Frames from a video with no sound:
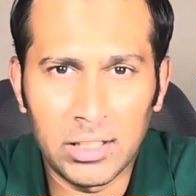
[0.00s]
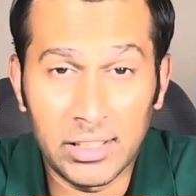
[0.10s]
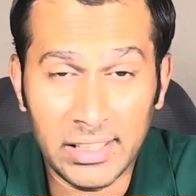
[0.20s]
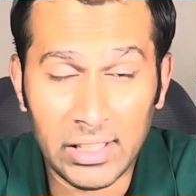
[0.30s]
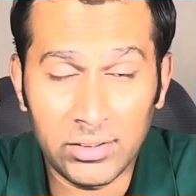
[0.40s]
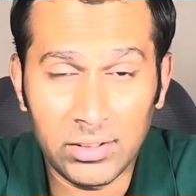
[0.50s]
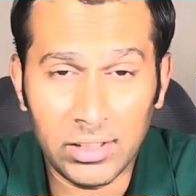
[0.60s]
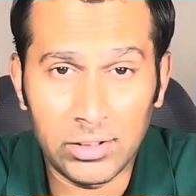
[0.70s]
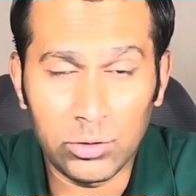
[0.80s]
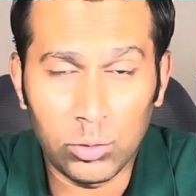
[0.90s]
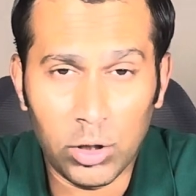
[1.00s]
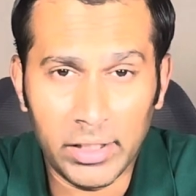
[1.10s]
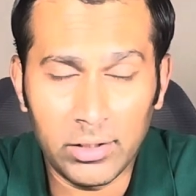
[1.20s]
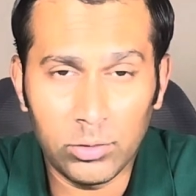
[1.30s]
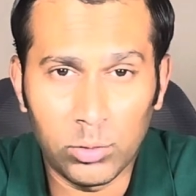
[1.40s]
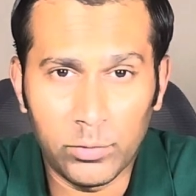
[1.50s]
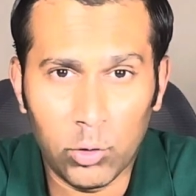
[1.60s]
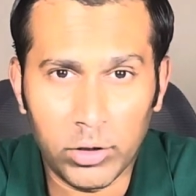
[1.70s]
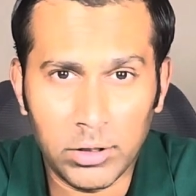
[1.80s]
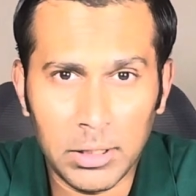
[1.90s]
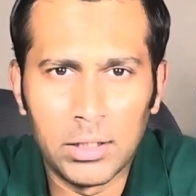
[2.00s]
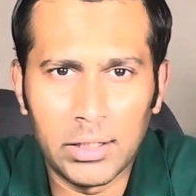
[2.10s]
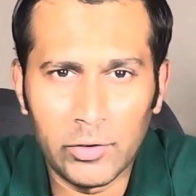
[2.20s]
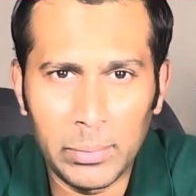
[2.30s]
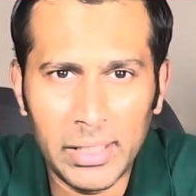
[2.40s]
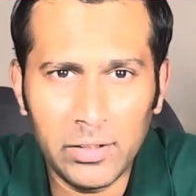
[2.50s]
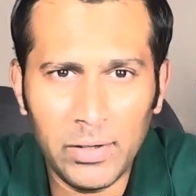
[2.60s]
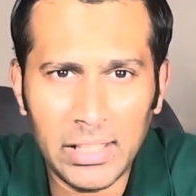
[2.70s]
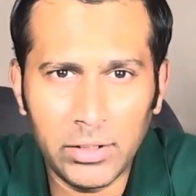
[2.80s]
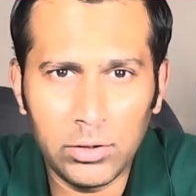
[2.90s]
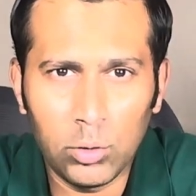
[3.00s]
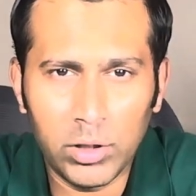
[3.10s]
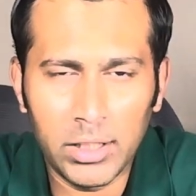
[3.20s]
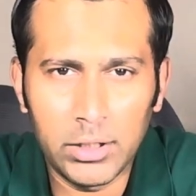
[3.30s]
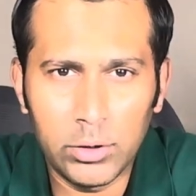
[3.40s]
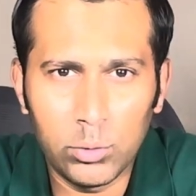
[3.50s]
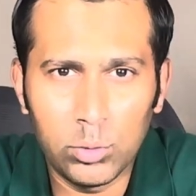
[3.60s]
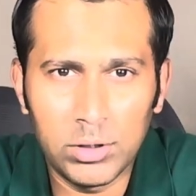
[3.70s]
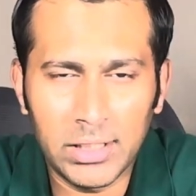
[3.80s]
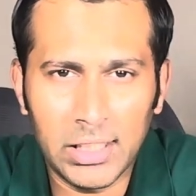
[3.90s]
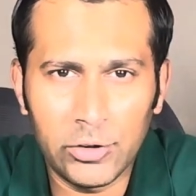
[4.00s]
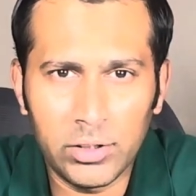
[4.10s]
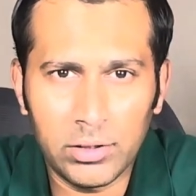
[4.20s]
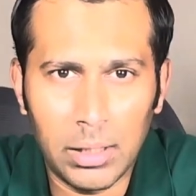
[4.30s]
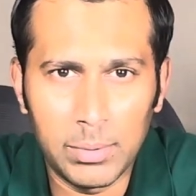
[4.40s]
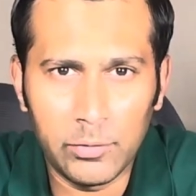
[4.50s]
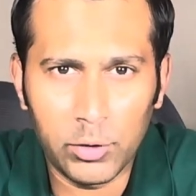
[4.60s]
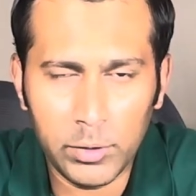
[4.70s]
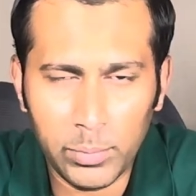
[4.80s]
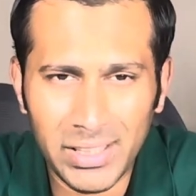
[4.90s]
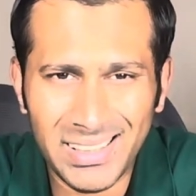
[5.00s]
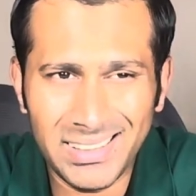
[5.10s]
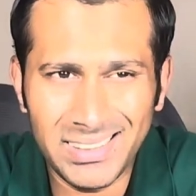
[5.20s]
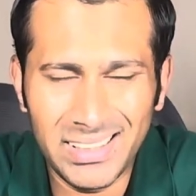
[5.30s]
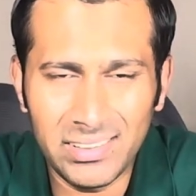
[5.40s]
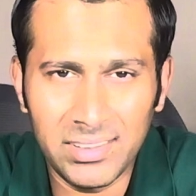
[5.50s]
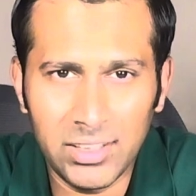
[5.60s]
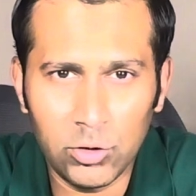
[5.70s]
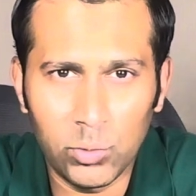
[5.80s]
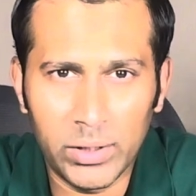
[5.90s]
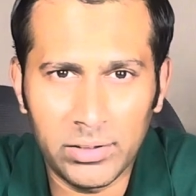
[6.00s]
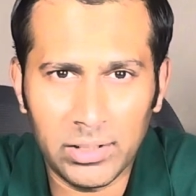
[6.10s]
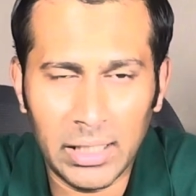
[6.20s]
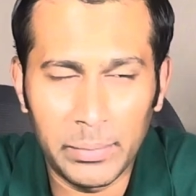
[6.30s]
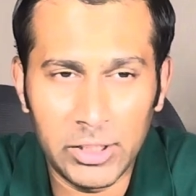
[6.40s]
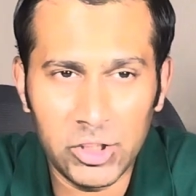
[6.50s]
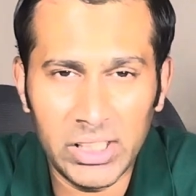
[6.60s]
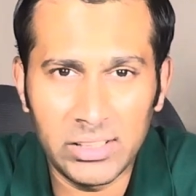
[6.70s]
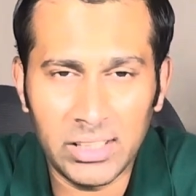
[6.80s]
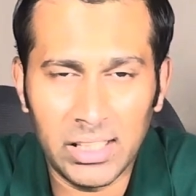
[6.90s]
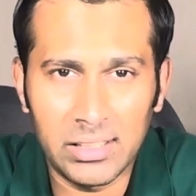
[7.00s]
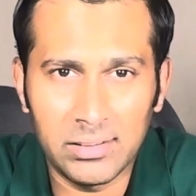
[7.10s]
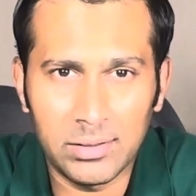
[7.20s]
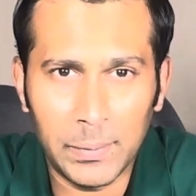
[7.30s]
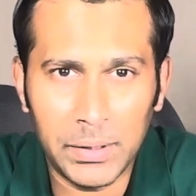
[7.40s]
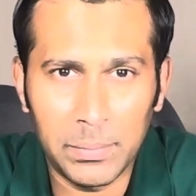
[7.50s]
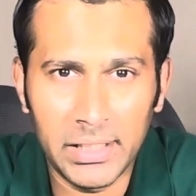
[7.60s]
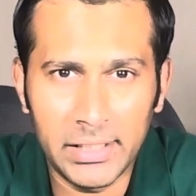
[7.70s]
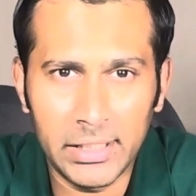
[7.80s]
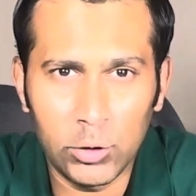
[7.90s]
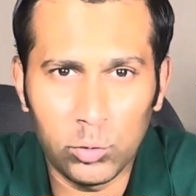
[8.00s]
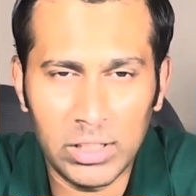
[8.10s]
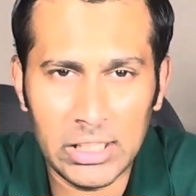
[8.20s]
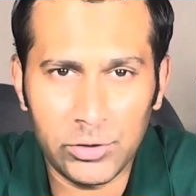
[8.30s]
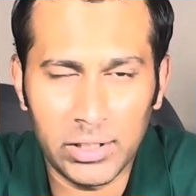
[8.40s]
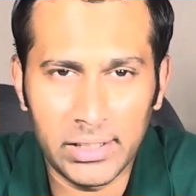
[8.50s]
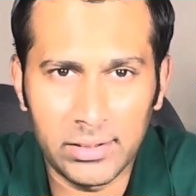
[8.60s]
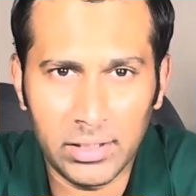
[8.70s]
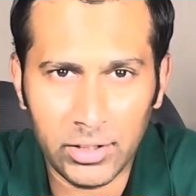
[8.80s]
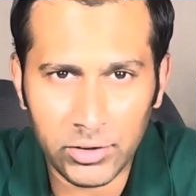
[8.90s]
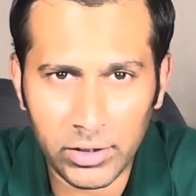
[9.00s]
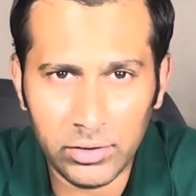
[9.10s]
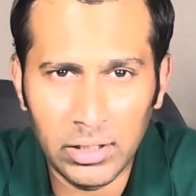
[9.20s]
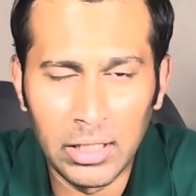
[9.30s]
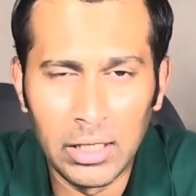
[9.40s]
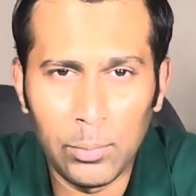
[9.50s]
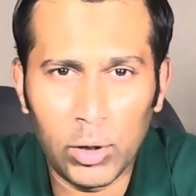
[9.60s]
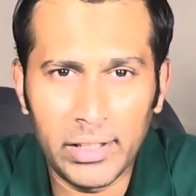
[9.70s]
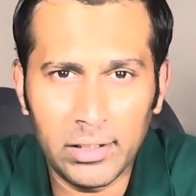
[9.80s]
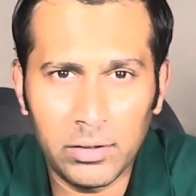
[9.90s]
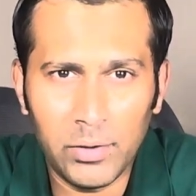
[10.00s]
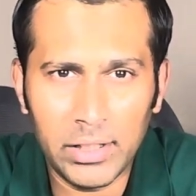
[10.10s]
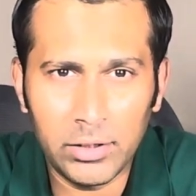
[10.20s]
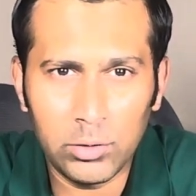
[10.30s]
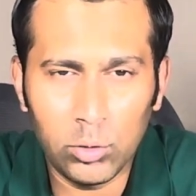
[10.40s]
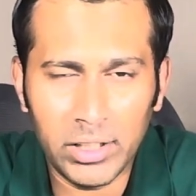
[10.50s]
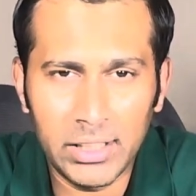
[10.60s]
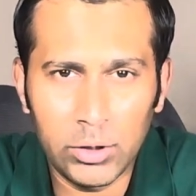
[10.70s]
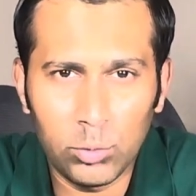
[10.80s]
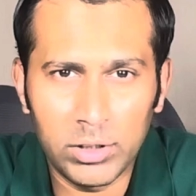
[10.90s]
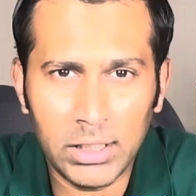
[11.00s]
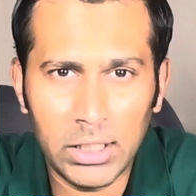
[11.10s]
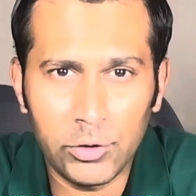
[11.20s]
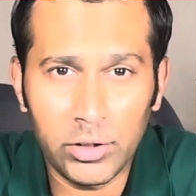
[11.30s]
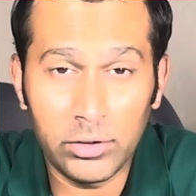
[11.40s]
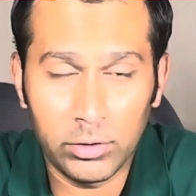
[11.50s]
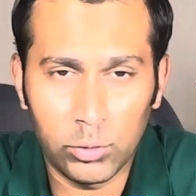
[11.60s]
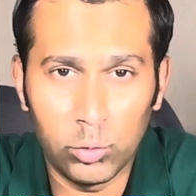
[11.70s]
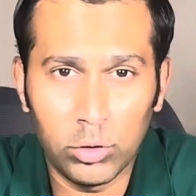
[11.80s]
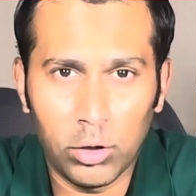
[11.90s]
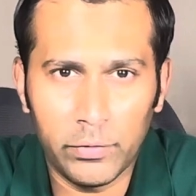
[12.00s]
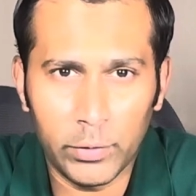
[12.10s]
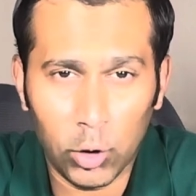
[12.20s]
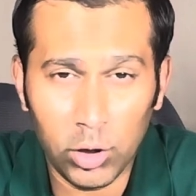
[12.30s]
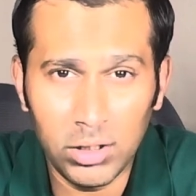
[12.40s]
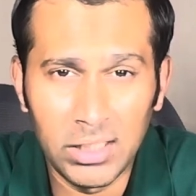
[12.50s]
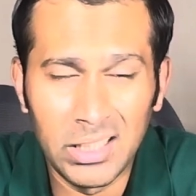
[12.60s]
taxes, and so on and so forth. Environmental factors look into the country's carbon footprint, seriousness towards climate change, and susceptibility to natural disasters. Political factors look into the country's rule of law,